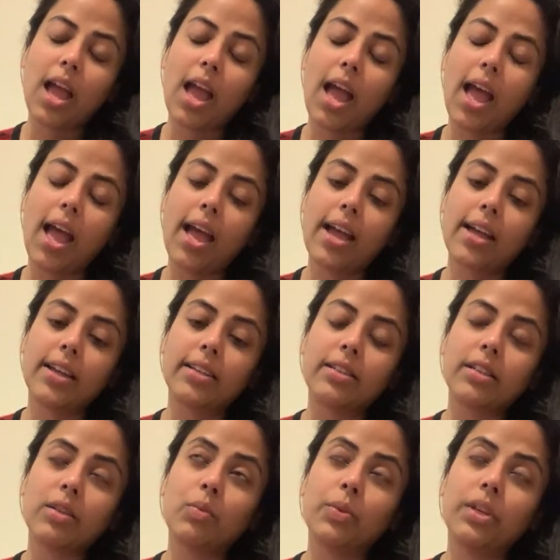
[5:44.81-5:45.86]
and
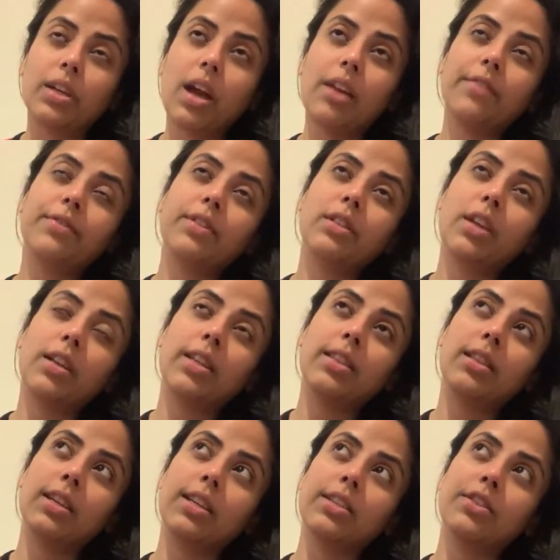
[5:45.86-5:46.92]
we kind of studied
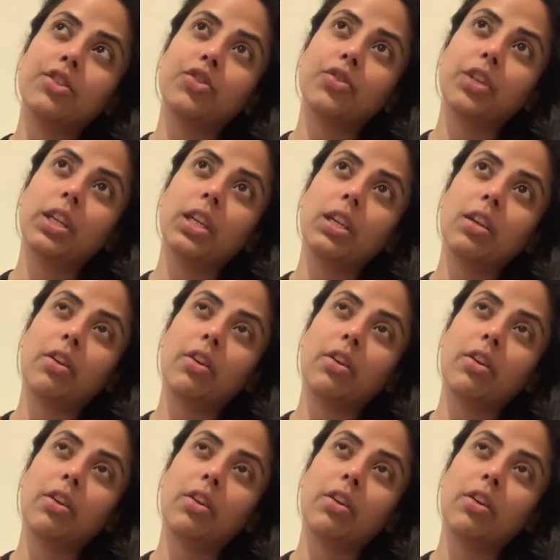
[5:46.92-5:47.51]
the history